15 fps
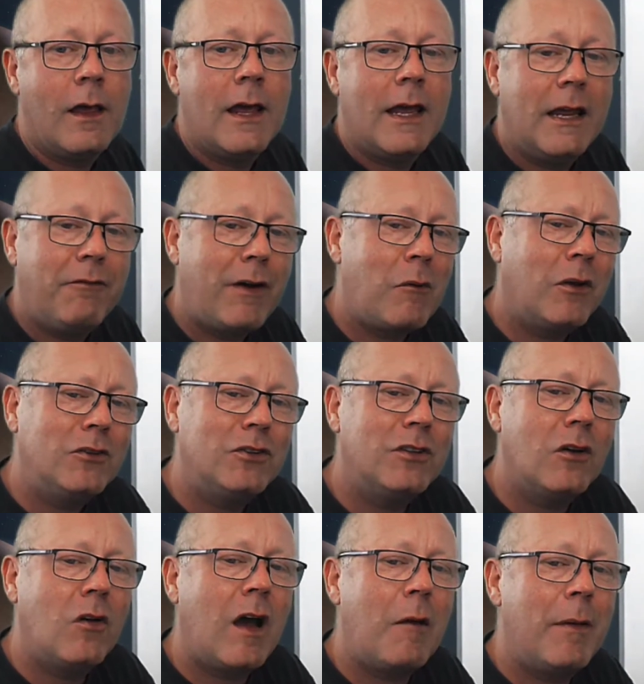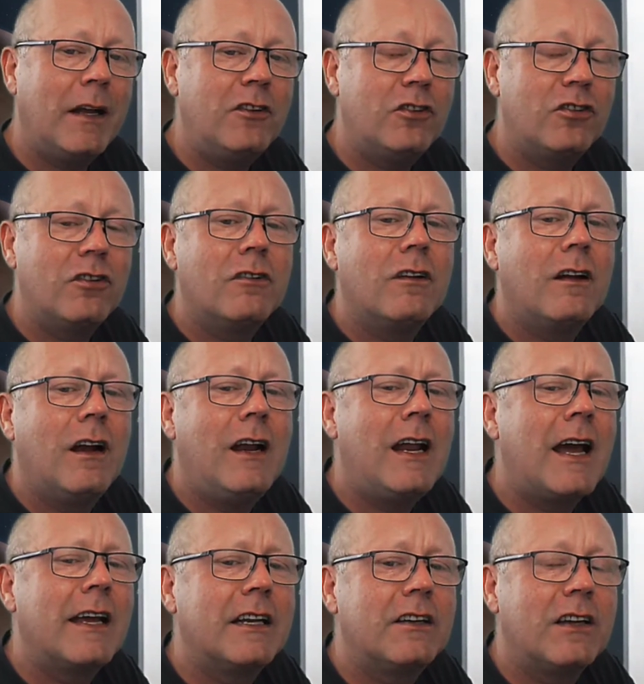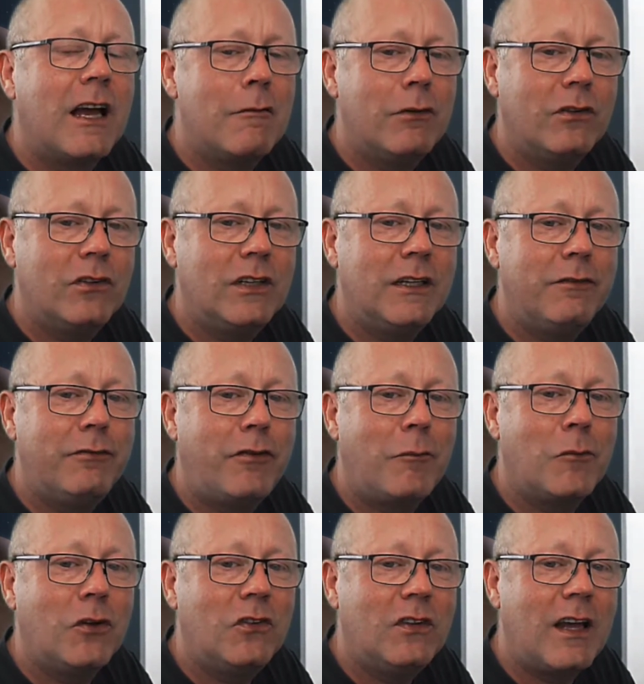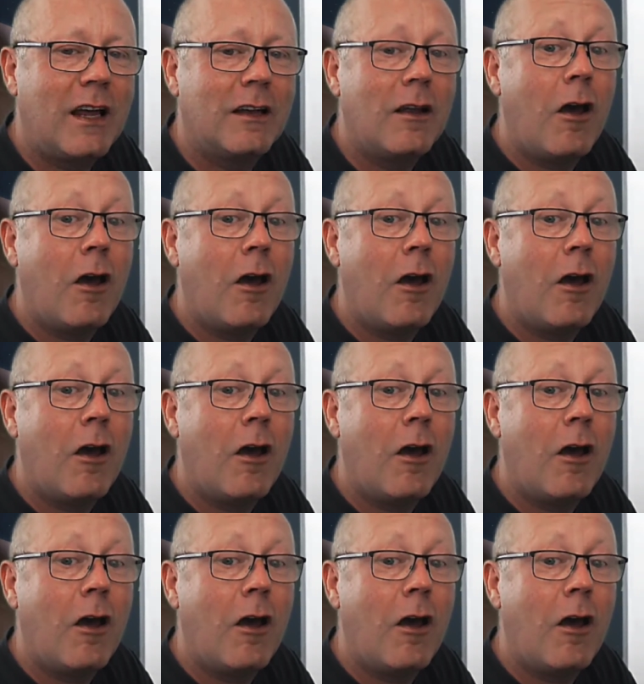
If I want to know how much light I receive from the sun